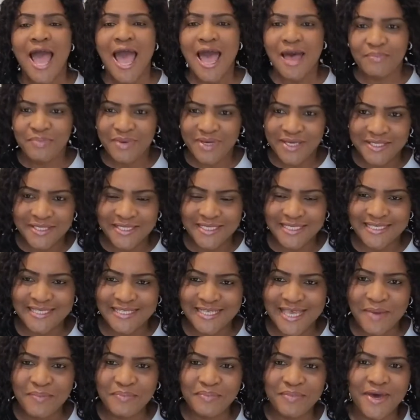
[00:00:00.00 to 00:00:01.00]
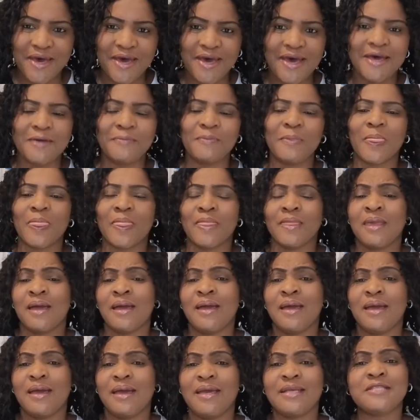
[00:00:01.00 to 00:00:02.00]
Happy December.
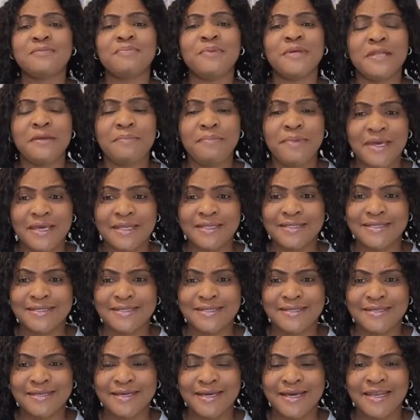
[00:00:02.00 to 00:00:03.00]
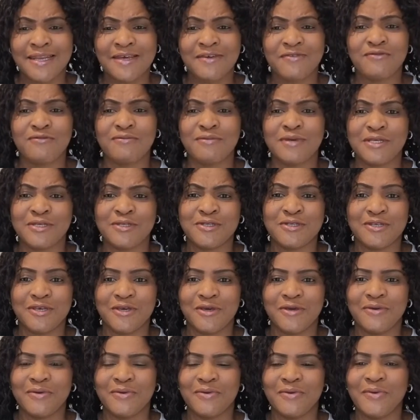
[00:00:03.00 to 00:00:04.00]
It's been a bit and I've missed
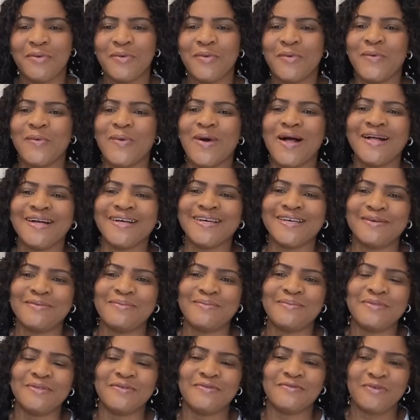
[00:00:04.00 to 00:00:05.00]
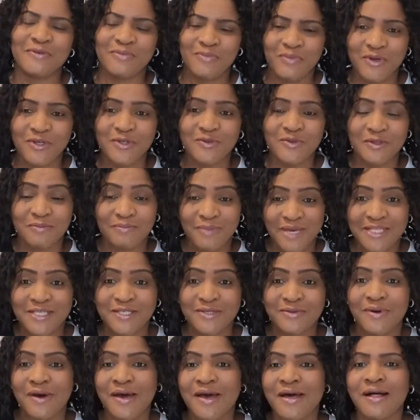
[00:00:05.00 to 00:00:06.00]
you. Welcome to Footprints with
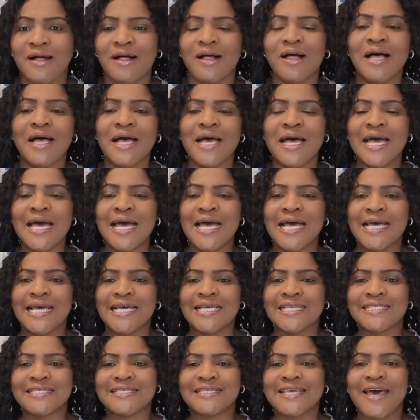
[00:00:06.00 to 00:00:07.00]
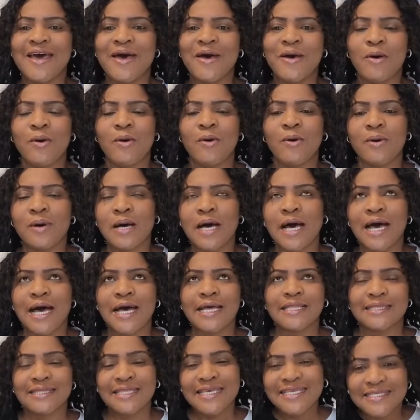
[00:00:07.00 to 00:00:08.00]
Bertuelle.
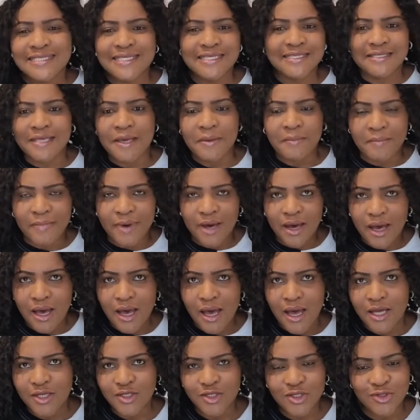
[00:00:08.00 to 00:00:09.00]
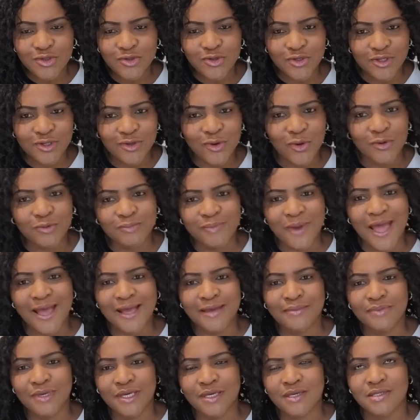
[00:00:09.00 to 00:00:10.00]
So this December, I just couldn't hold
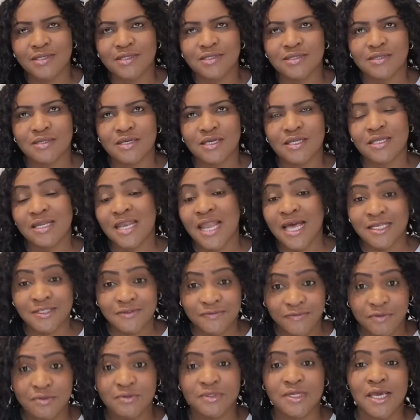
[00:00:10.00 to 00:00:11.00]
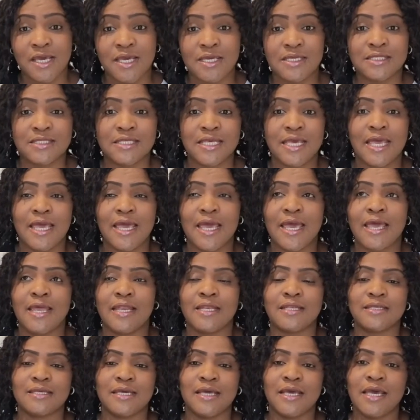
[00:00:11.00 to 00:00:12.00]
back because in the last few days
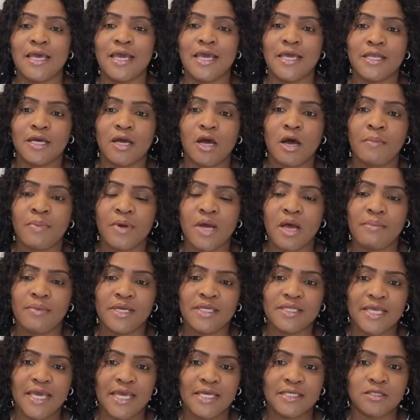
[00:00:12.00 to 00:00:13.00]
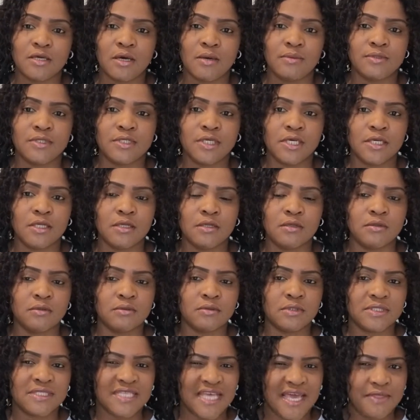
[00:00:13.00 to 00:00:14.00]
and in the upcoming days up
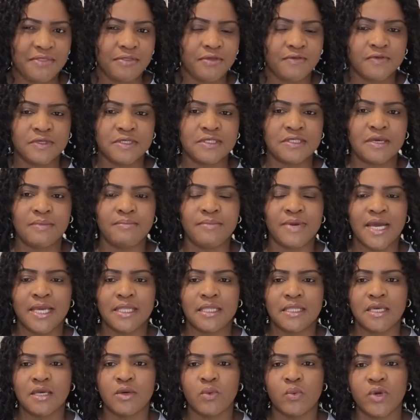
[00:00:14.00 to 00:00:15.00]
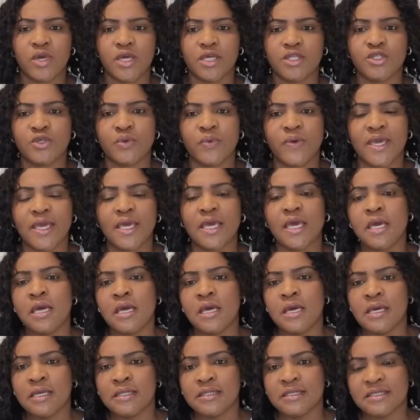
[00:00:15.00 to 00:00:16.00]
till the 10th of December, I think we are doing
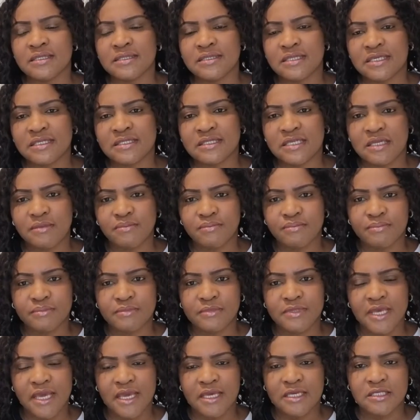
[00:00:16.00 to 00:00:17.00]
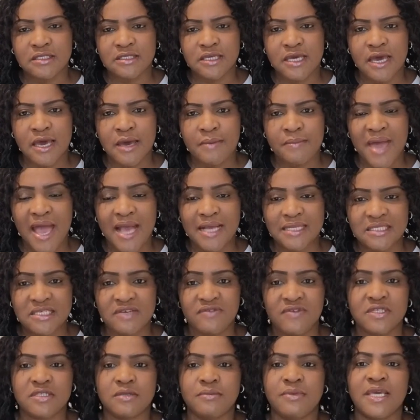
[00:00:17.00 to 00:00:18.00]
this 16 days um,
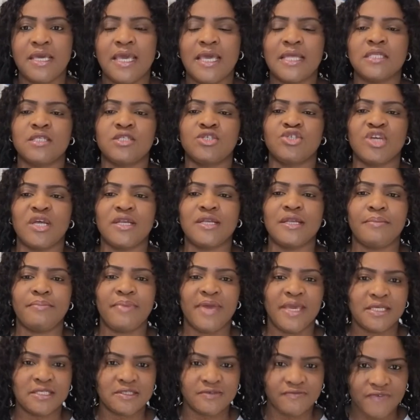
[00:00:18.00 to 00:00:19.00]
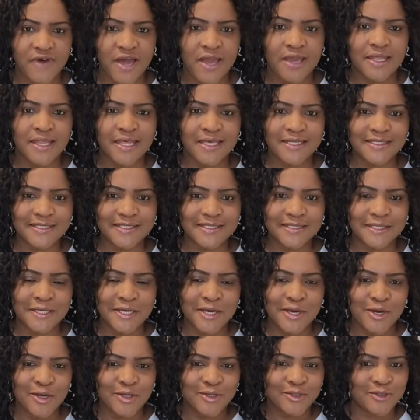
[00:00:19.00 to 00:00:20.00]
activism against gender-based violence.